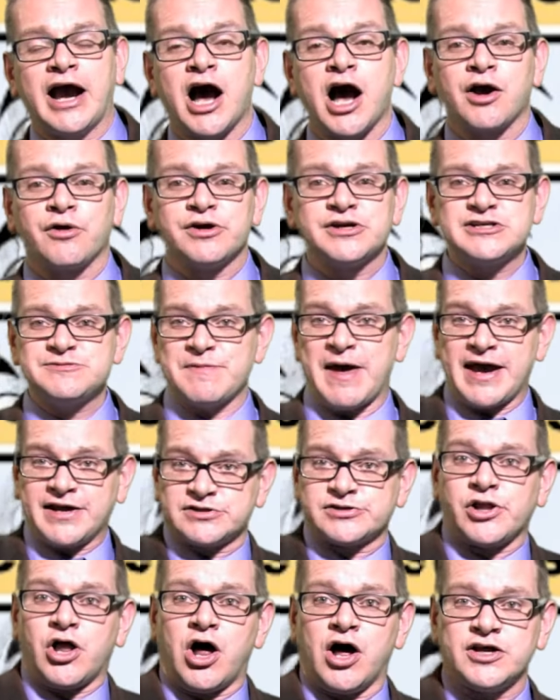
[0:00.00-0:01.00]
Congress
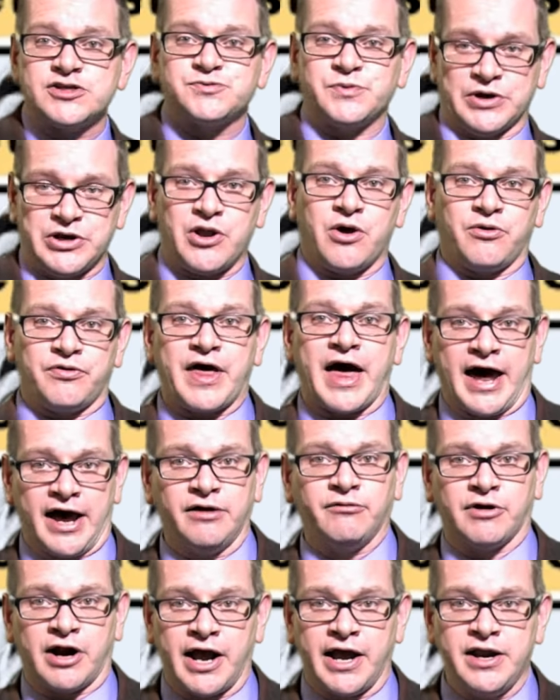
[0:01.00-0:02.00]
makes laws, we know
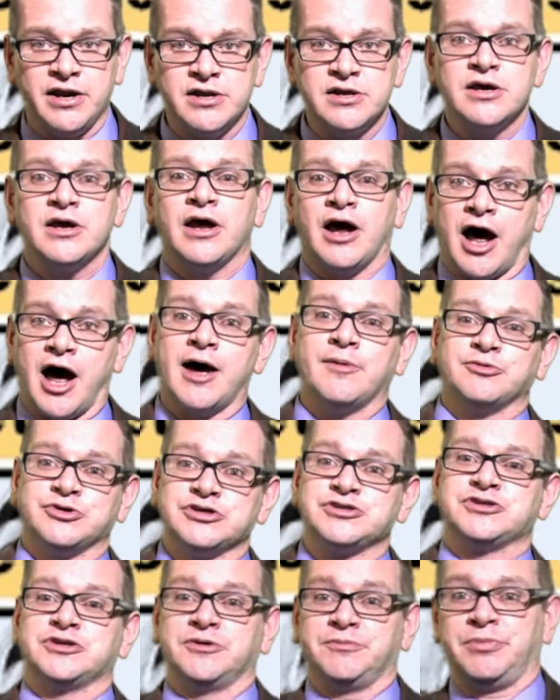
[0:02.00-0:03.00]
that, right? I'm
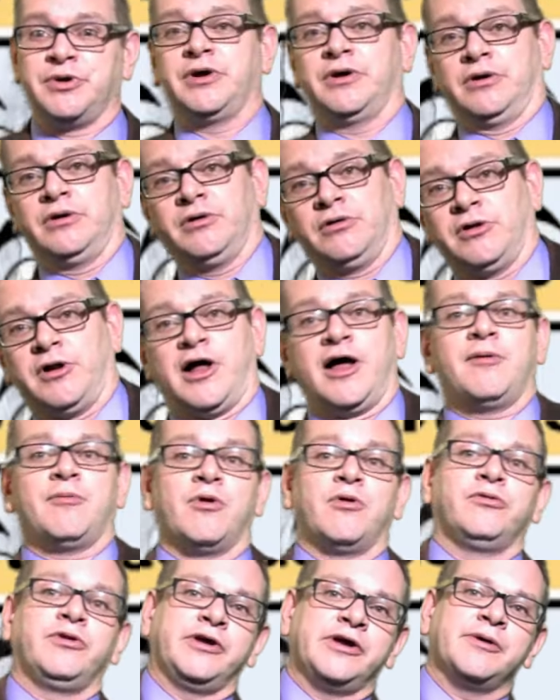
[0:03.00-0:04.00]
just a bill, I'm
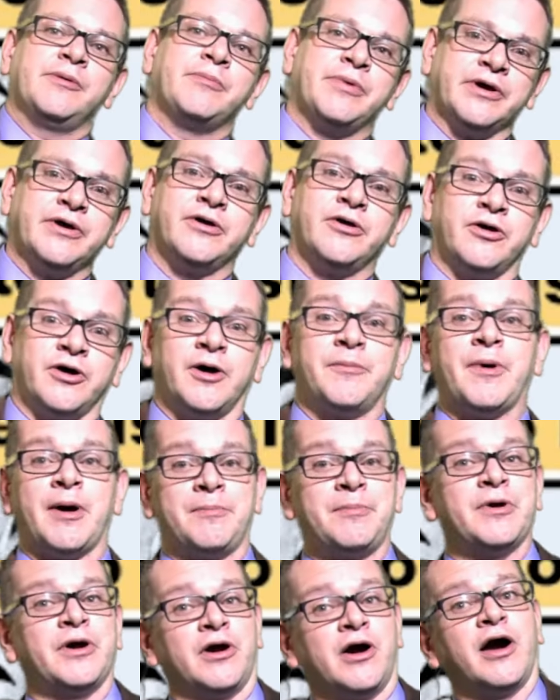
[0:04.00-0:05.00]
only a bill, up
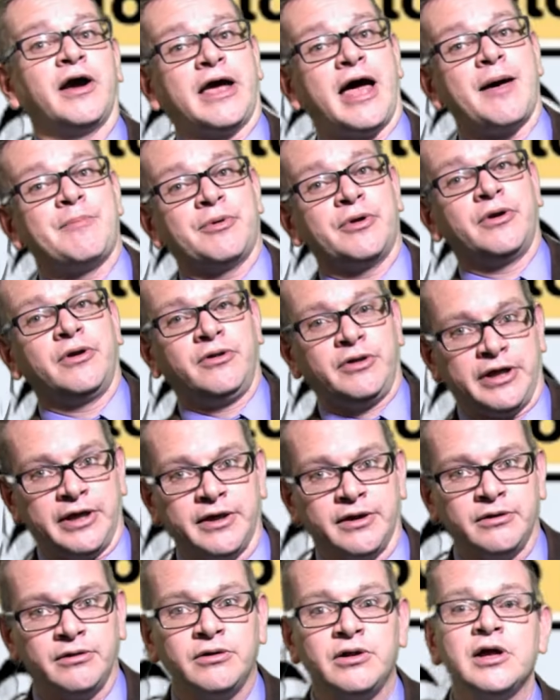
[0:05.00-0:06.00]
up there on Capitol
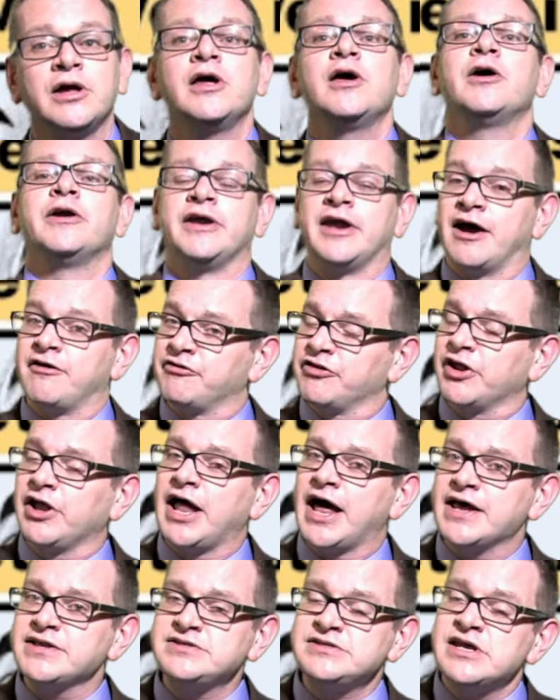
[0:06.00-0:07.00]
Hill.
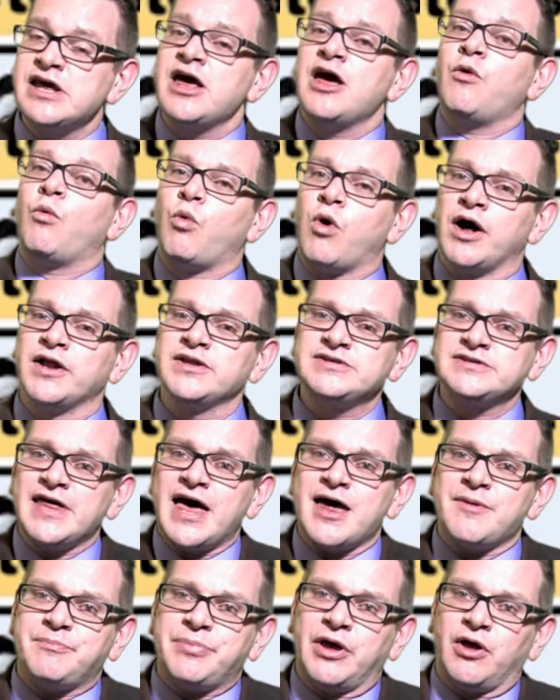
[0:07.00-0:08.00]
Nevertheless, once
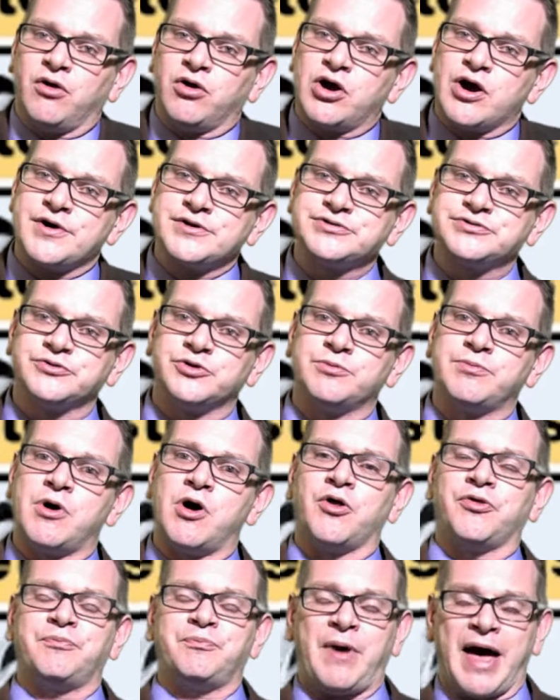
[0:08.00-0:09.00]
that bill goes through
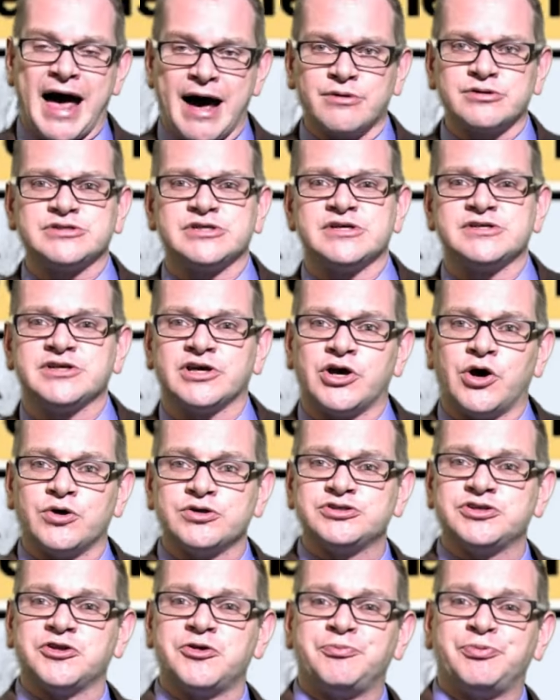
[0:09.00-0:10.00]
both houses, it
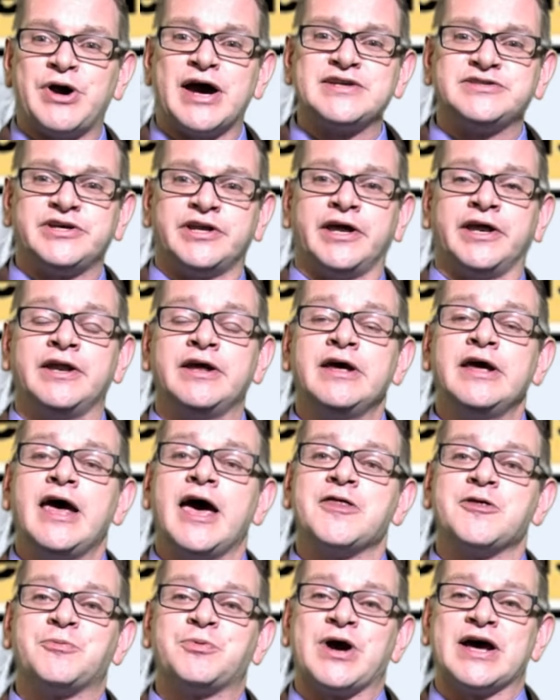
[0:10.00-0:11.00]
goes to the president,
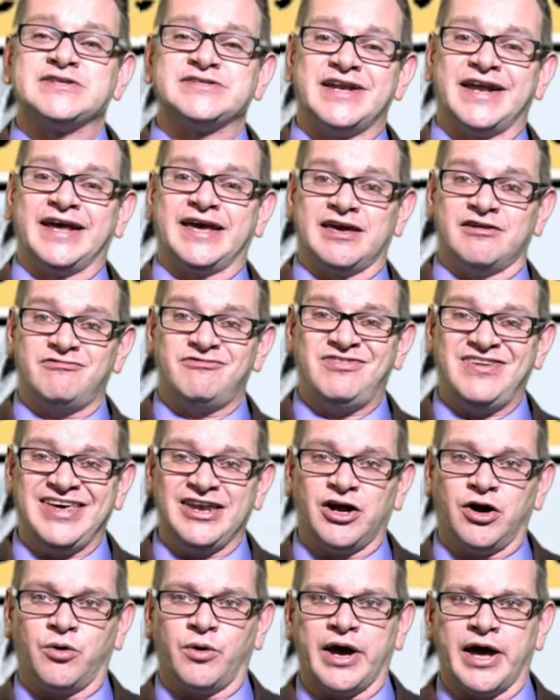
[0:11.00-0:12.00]
and the president can
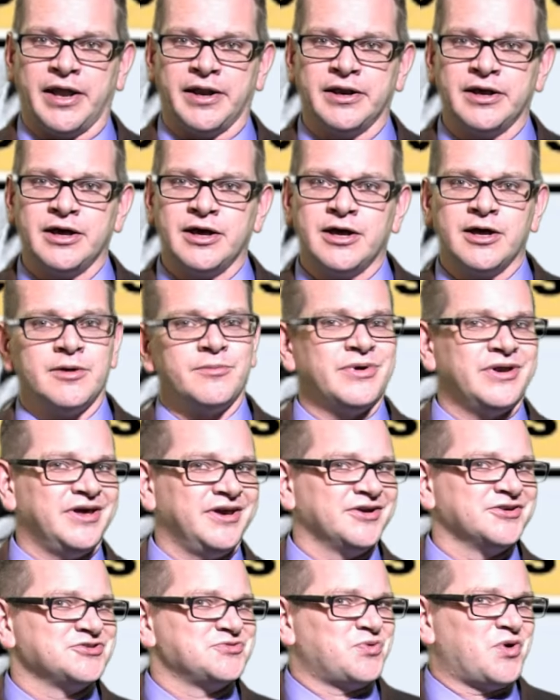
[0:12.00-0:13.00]
veto it. But
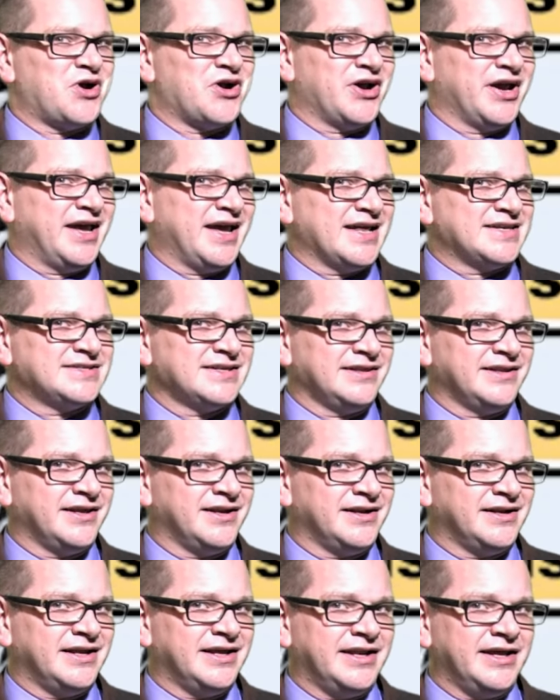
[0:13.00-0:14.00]
here's where it gets a
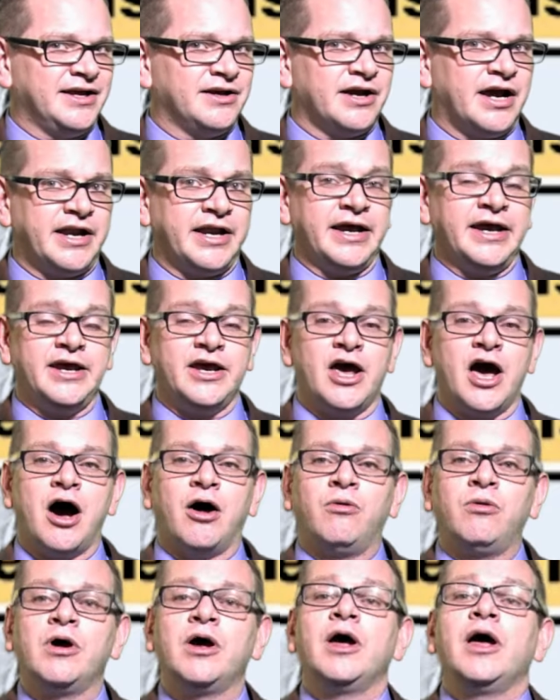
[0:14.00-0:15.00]
little nitty gritty,
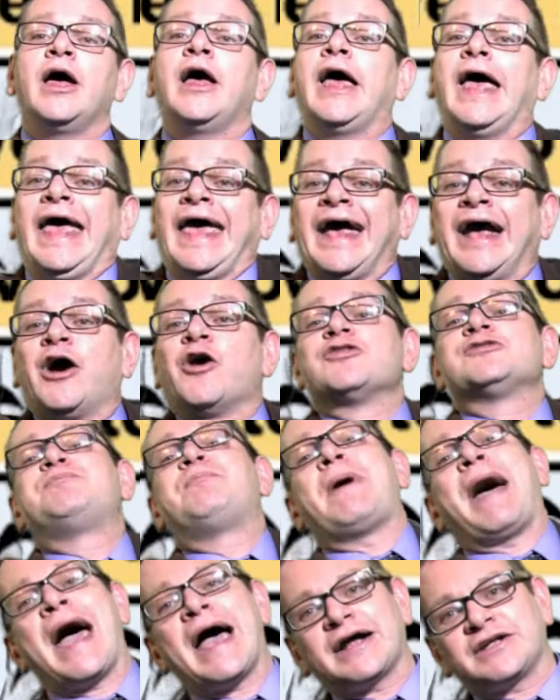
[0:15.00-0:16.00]
yo. It goes
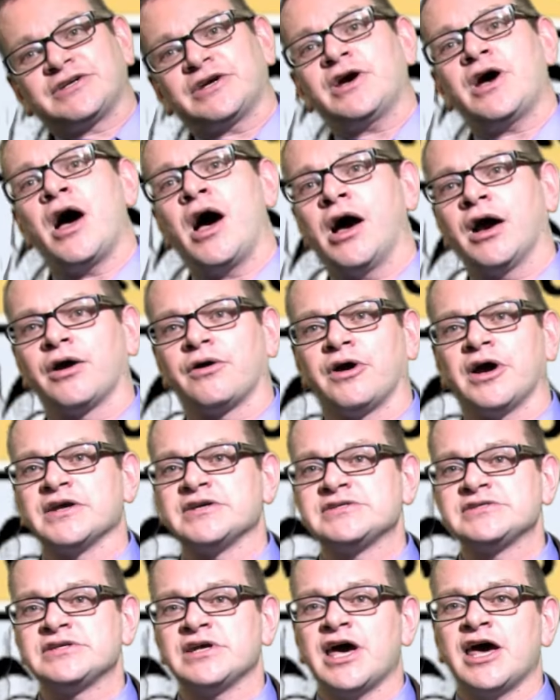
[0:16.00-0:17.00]
back to
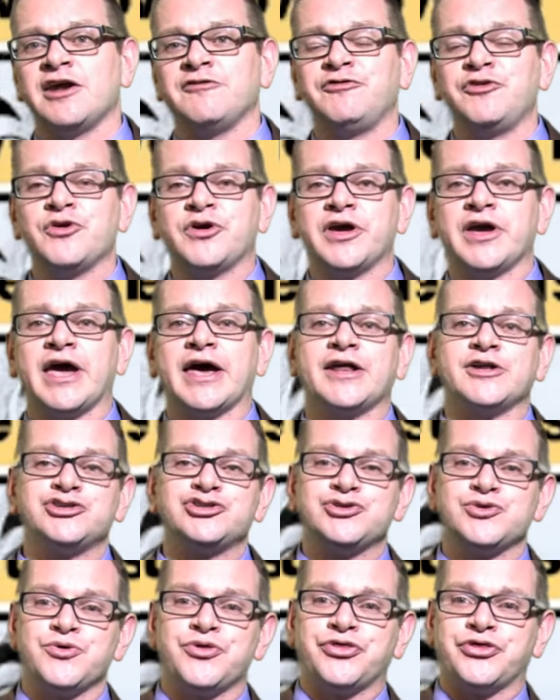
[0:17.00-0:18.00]
Congress. And if you can get a
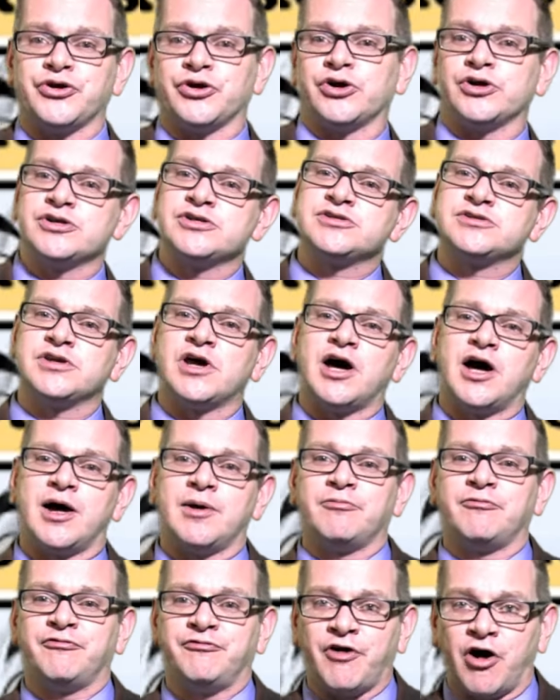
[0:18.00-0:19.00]
two thirds
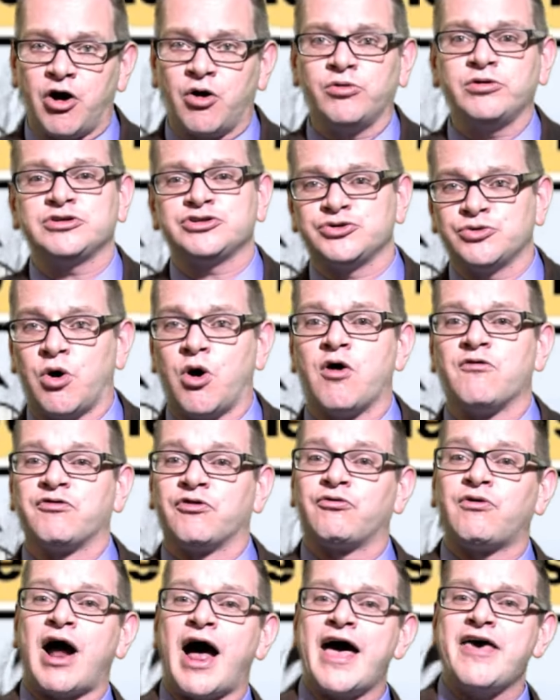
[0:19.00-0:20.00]
um, vote to
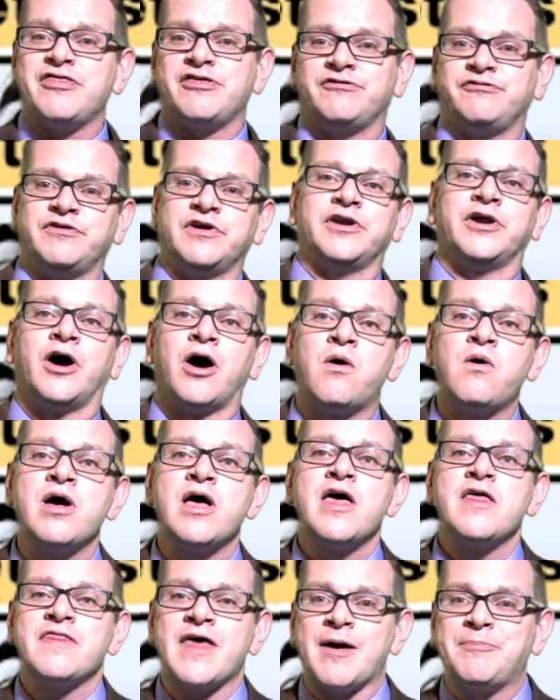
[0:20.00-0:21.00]
override the veto,
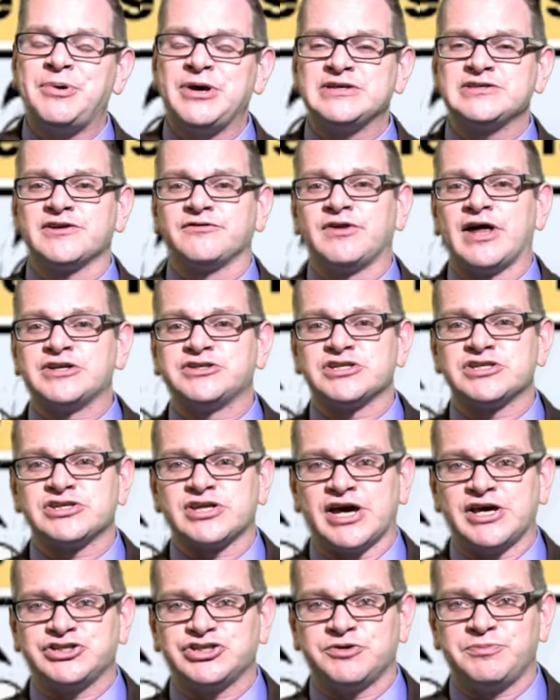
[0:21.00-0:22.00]
that piece of
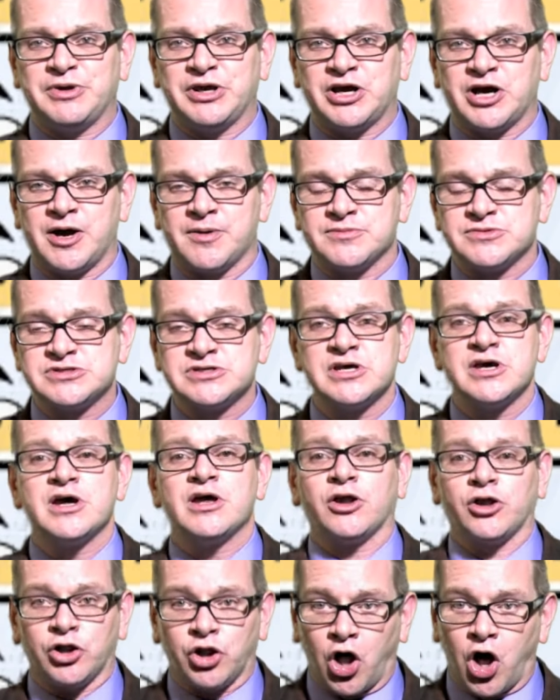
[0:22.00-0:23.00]
legislation becomes
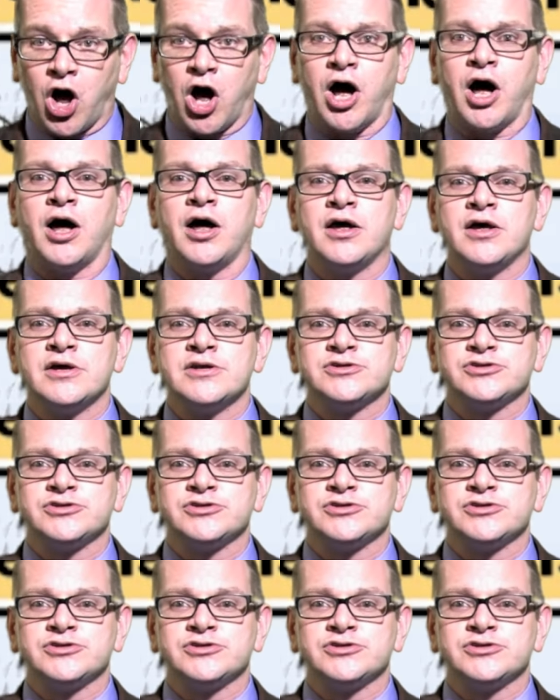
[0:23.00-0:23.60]
law.